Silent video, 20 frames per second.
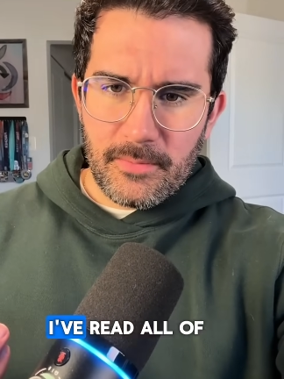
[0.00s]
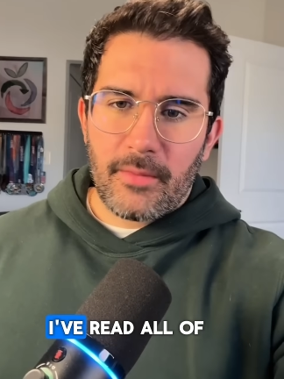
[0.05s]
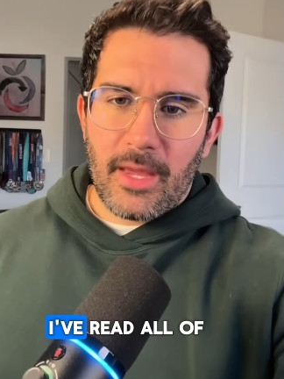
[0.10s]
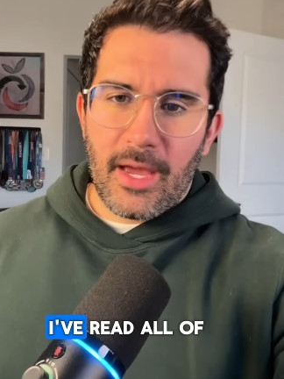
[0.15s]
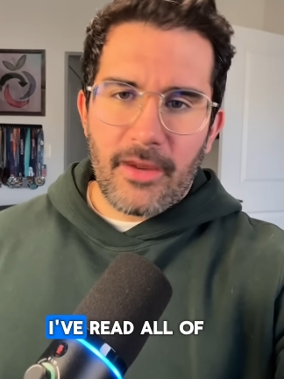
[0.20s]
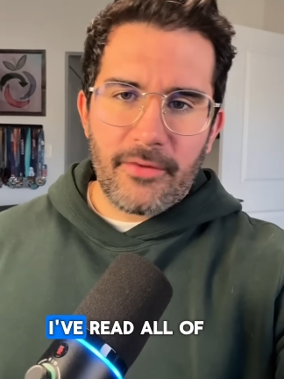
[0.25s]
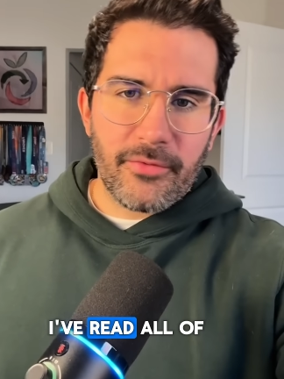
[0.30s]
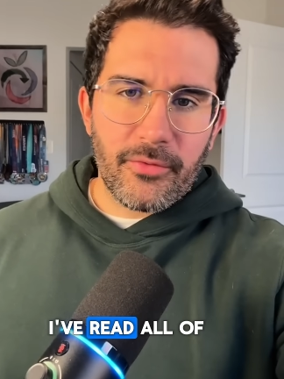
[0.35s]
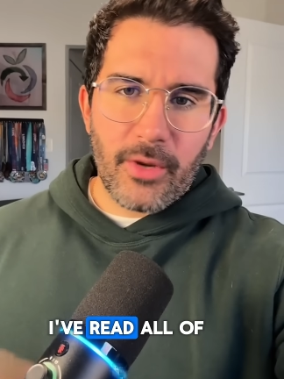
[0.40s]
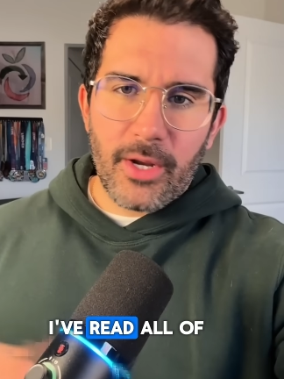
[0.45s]

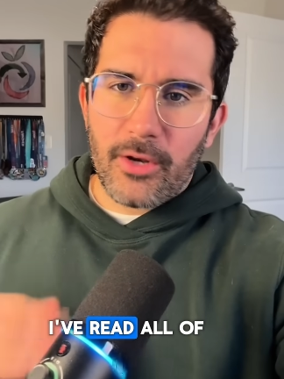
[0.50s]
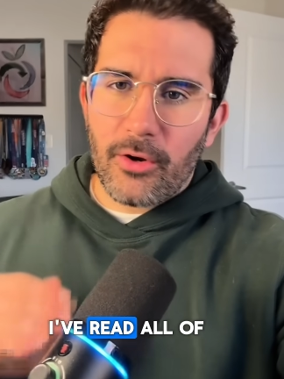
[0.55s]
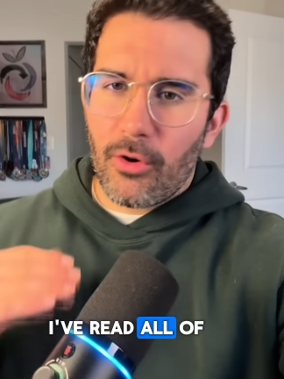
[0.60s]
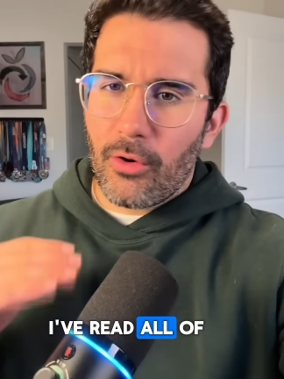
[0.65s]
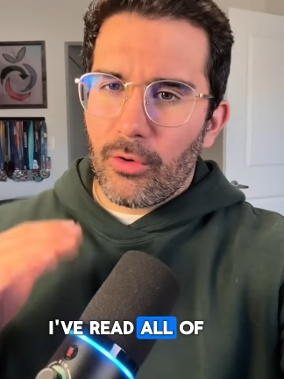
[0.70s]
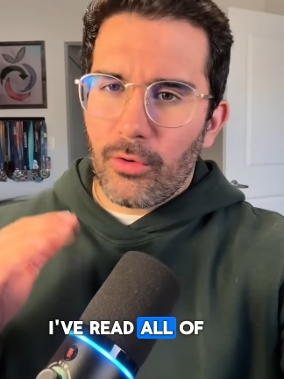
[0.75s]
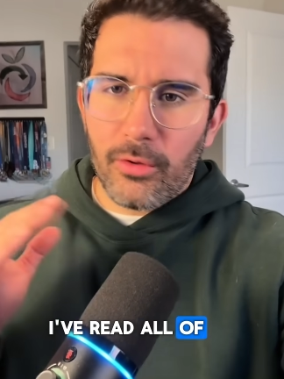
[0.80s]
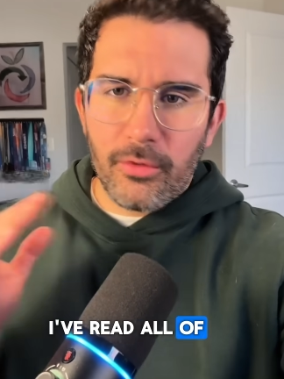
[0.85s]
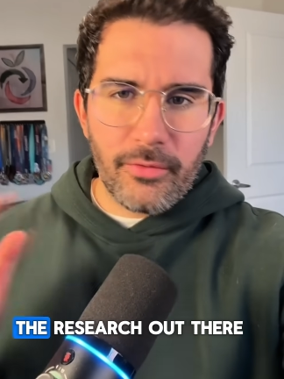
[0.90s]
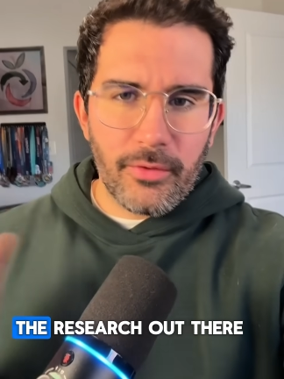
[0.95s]
I've read
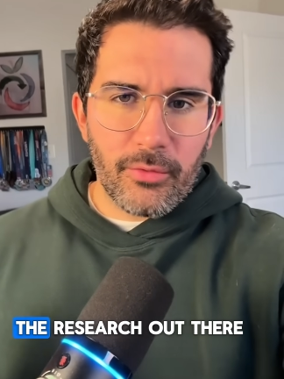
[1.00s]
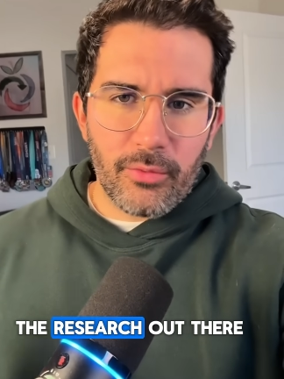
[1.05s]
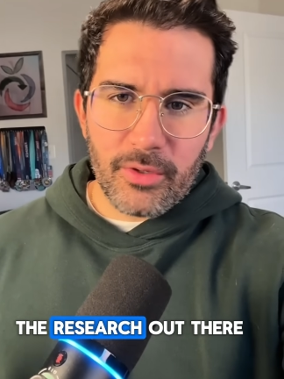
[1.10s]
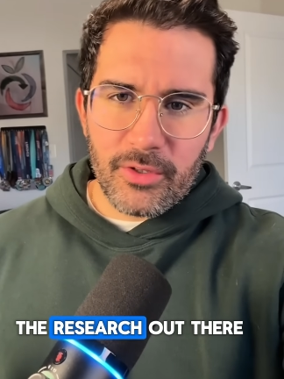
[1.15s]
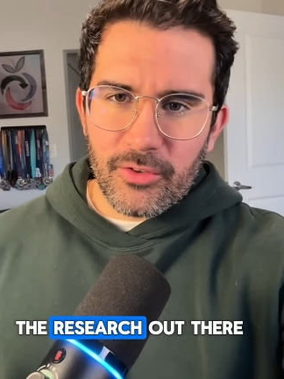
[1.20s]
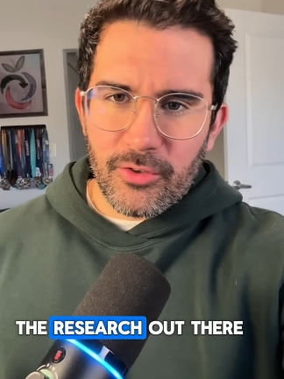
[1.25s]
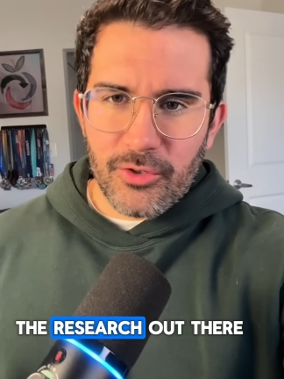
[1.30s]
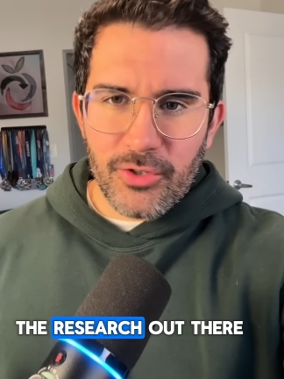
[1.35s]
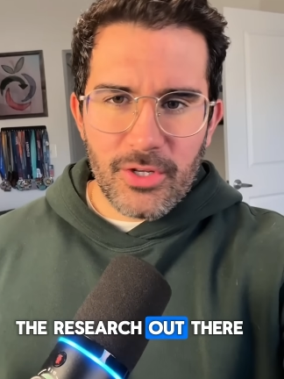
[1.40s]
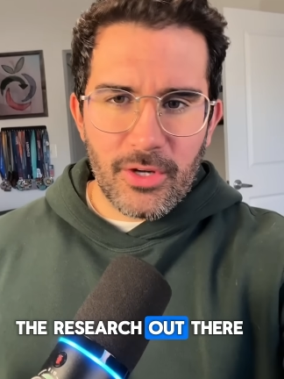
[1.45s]
all of the
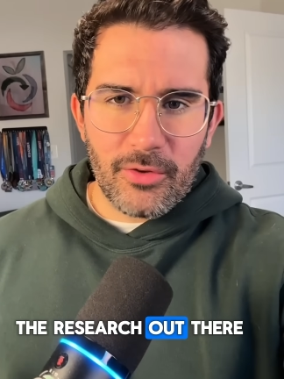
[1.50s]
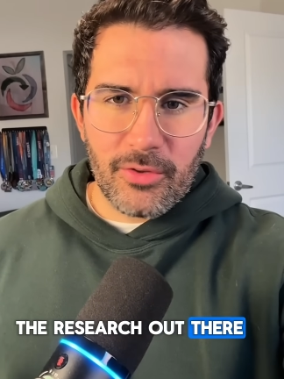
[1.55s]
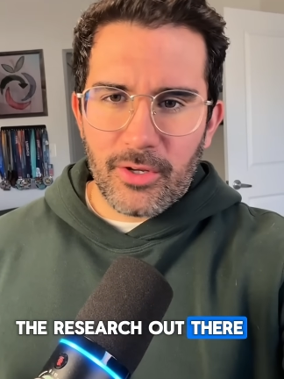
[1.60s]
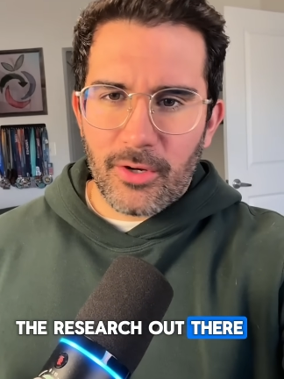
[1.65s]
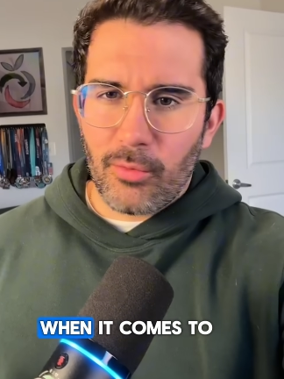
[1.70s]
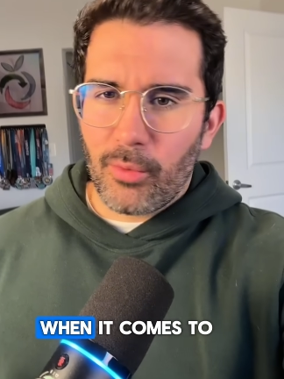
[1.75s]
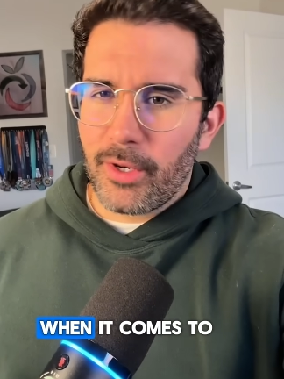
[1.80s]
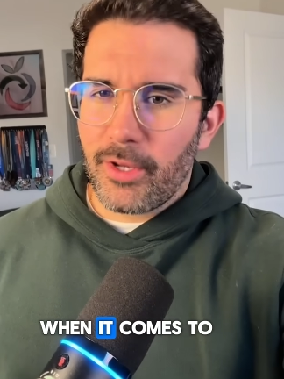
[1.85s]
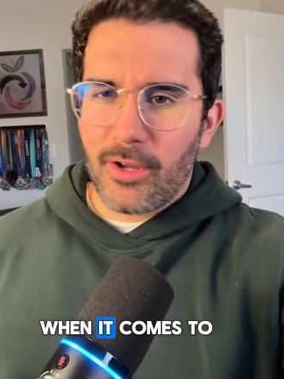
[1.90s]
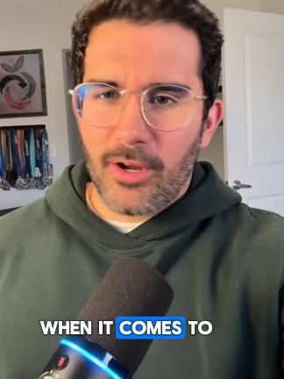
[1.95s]
research out
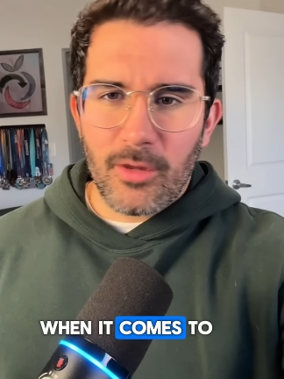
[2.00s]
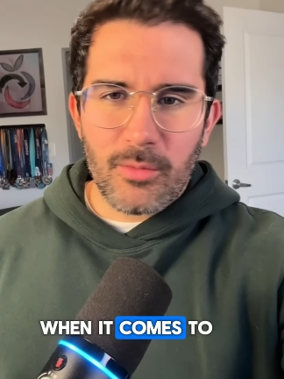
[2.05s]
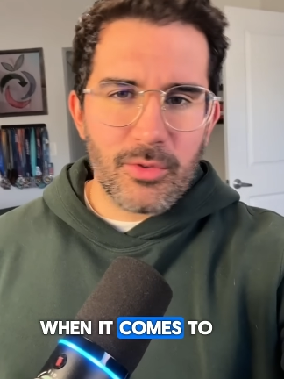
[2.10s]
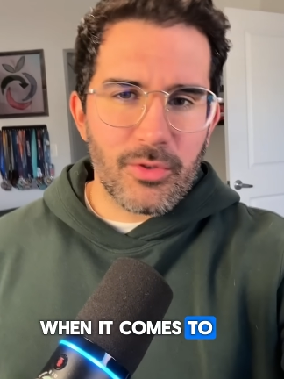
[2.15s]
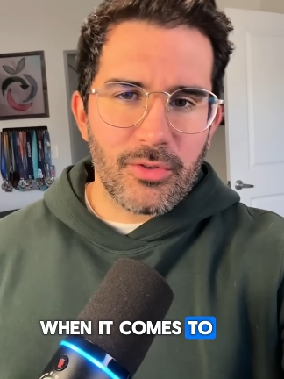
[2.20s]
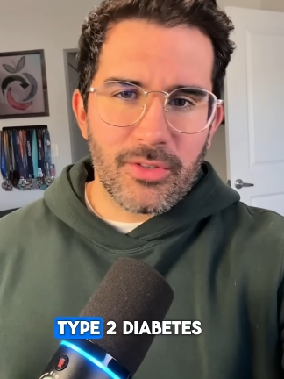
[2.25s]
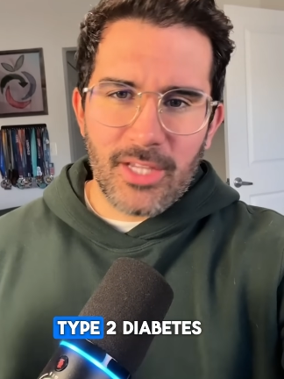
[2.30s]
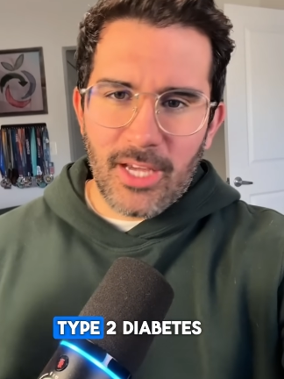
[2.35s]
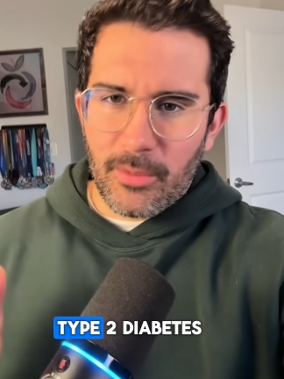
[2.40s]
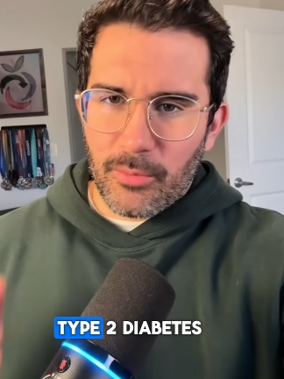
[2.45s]
there when it comes
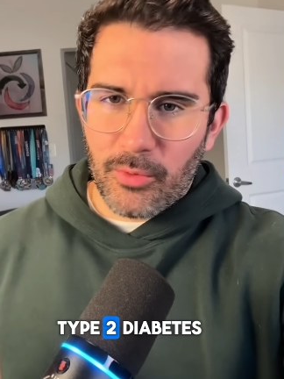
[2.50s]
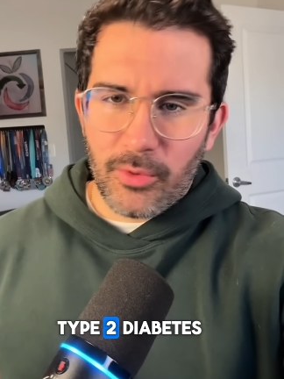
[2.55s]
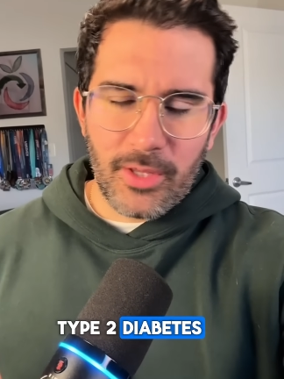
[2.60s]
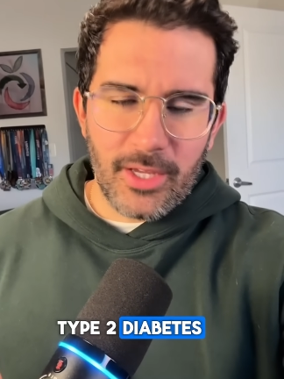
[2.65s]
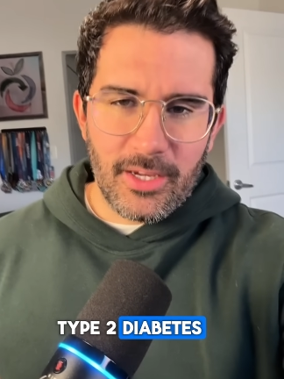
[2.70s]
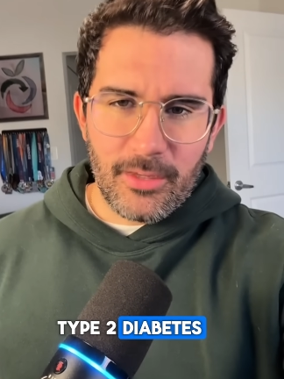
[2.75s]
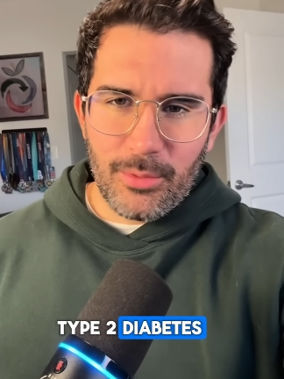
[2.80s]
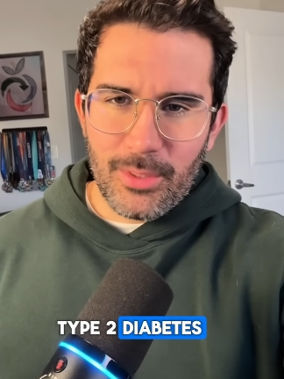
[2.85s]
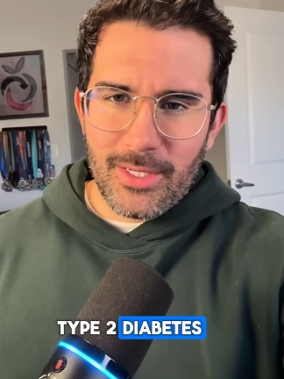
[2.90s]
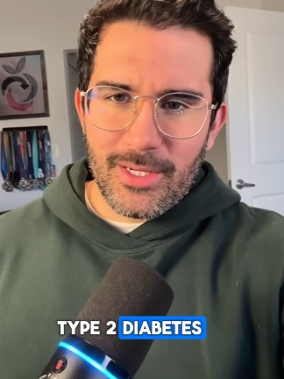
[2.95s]
to type two
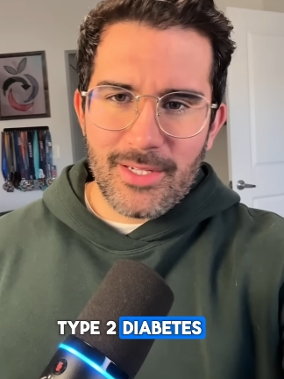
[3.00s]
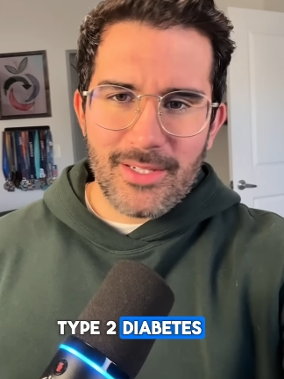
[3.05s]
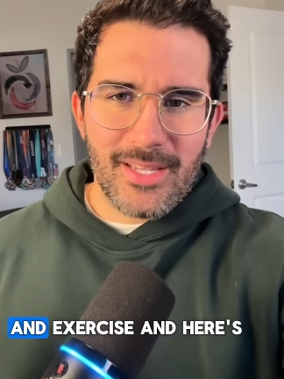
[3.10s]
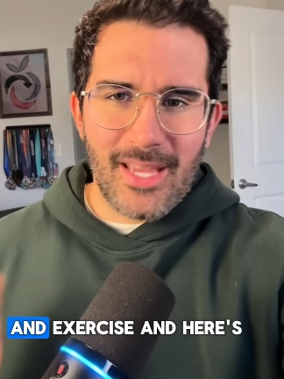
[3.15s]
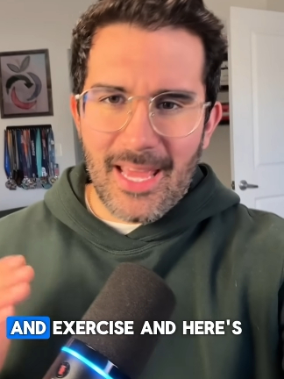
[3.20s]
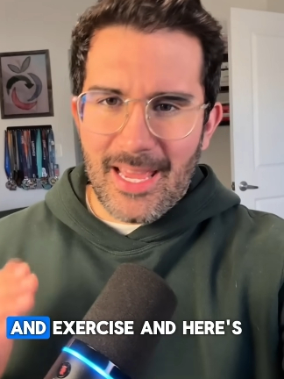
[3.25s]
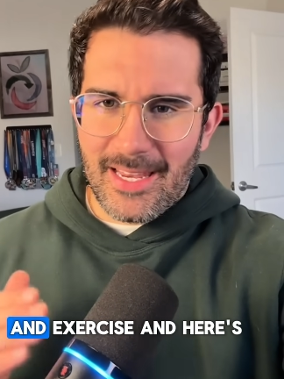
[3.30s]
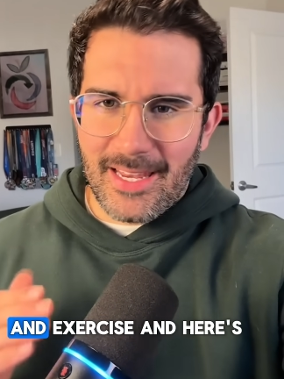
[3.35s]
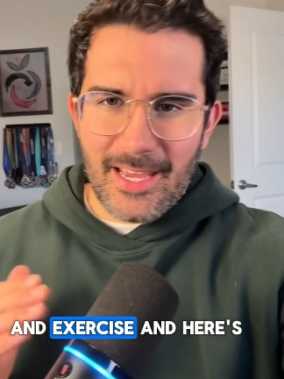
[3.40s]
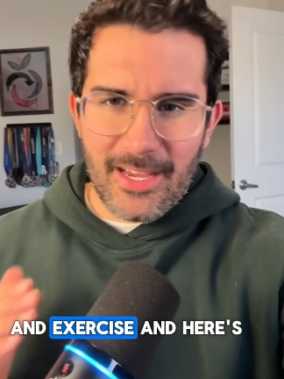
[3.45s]
diabetes
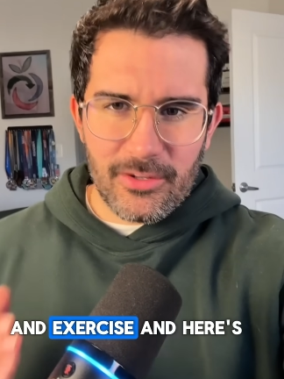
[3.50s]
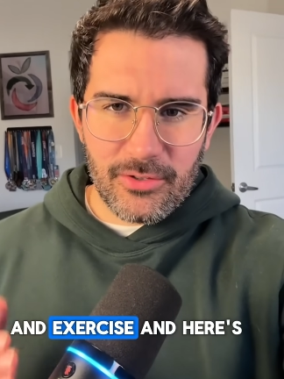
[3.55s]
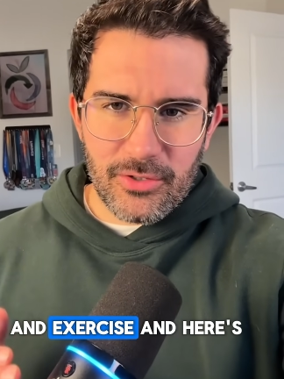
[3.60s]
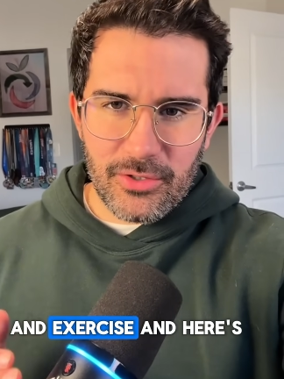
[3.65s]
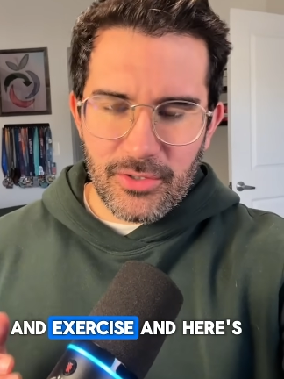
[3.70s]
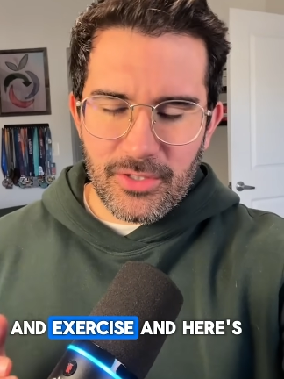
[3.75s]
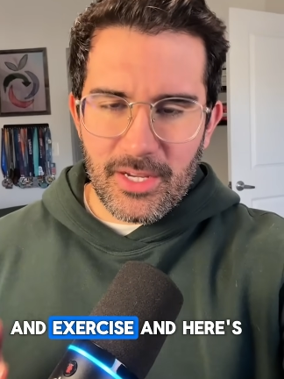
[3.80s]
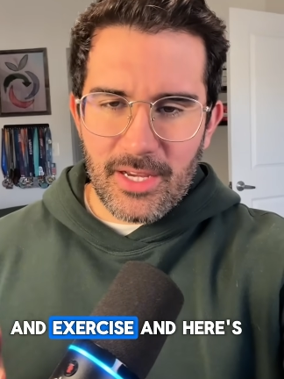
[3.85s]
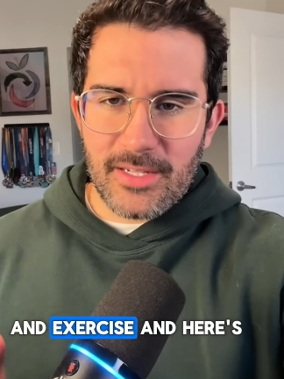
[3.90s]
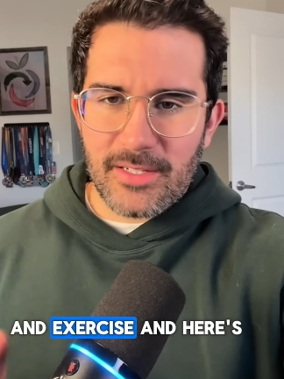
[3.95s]
and
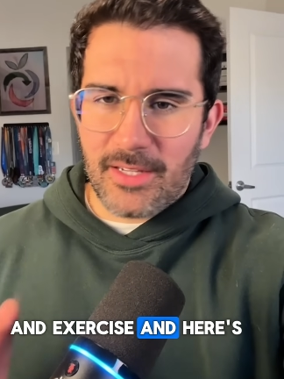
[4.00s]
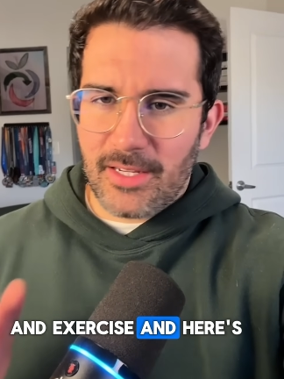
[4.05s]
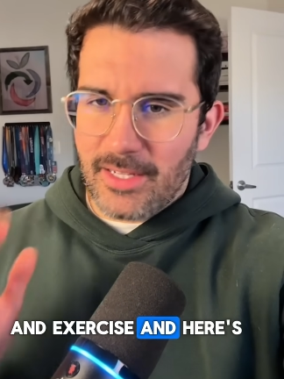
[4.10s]
exercise,